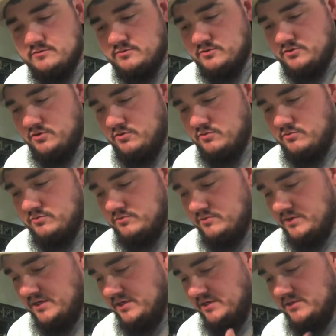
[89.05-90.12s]
so
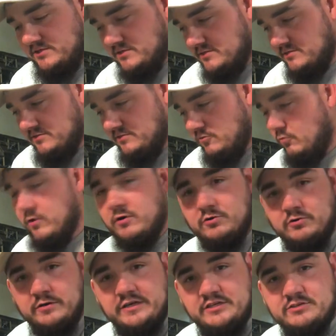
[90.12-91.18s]
it is well
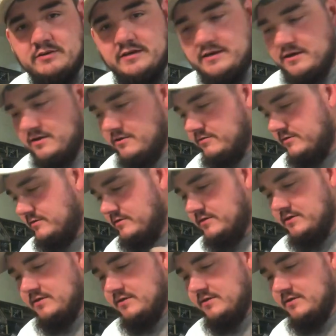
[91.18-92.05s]
greased right now, and